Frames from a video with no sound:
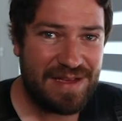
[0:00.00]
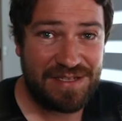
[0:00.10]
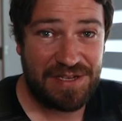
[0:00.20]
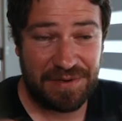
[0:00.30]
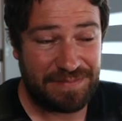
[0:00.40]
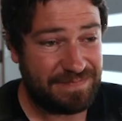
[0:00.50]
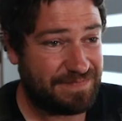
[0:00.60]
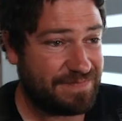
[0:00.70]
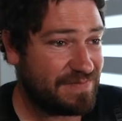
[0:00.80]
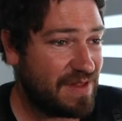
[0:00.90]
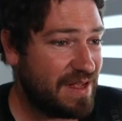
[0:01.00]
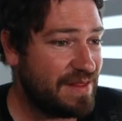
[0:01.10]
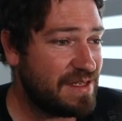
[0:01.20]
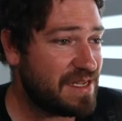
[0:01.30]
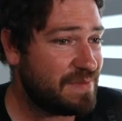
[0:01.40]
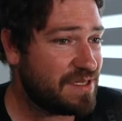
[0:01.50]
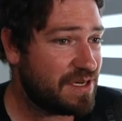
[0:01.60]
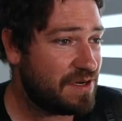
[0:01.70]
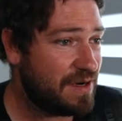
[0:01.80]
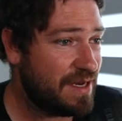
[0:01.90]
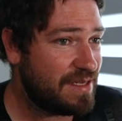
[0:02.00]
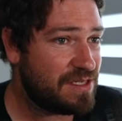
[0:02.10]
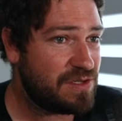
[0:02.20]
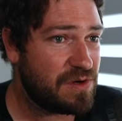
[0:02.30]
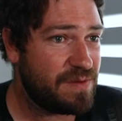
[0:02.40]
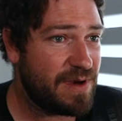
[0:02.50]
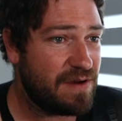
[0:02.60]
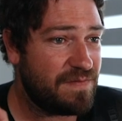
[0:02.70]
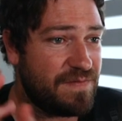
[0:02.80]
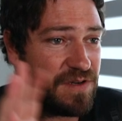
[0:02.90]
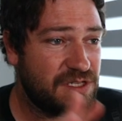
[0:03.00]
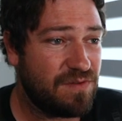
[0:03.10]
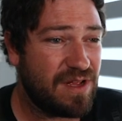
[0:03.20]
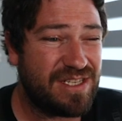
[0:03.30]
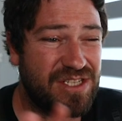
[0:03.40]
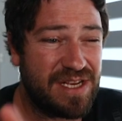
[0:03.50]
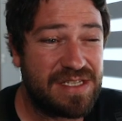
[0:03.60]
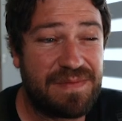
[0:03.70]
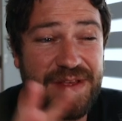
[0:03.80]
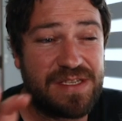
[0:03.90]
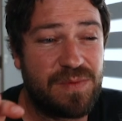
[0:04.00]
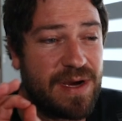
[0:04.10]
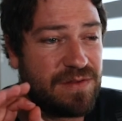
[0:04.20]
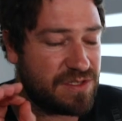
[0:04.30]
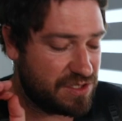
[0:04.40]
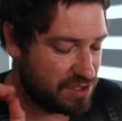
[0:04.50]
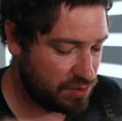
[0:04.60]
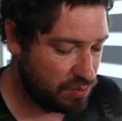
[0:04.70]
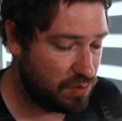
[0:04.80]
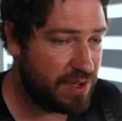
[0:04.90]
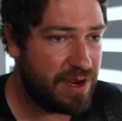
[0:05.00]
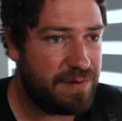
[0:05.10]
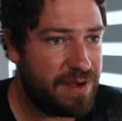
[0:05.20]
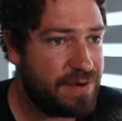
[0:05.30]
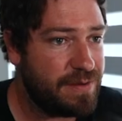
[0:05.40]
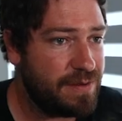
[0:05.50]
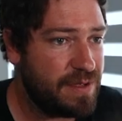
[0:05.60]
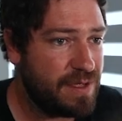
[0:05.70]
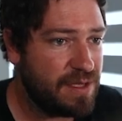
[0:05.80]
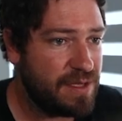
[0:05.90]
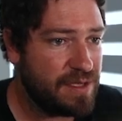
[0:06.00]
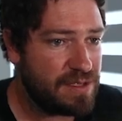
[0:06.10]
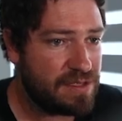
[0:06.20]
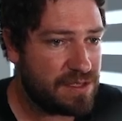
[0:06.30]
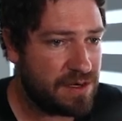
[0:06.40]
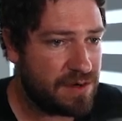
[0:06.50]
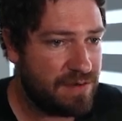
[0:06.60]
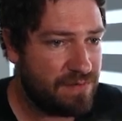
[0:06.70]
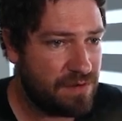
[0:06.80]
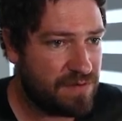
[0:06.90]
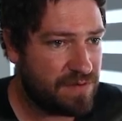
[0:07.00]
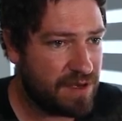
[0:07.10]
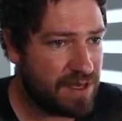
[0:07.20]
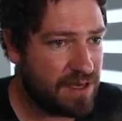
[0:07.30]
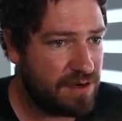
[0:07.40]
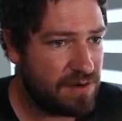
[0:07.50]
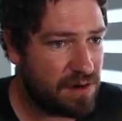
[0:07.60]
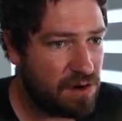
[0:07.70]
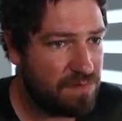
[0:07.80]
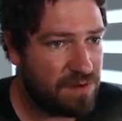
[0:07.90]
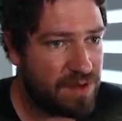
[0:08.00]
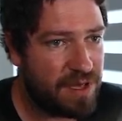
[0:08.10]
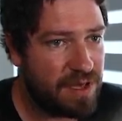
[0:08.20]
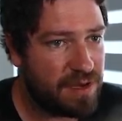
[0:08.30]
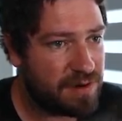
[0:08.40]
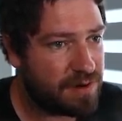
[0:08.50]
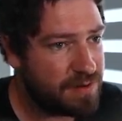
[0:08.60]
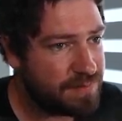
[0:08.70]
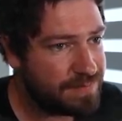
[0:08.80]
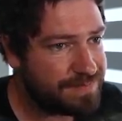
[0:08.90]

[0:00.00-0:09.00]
So in this episode, let's talk about, first of all, I changed some things around the school area. So if you take a look over here,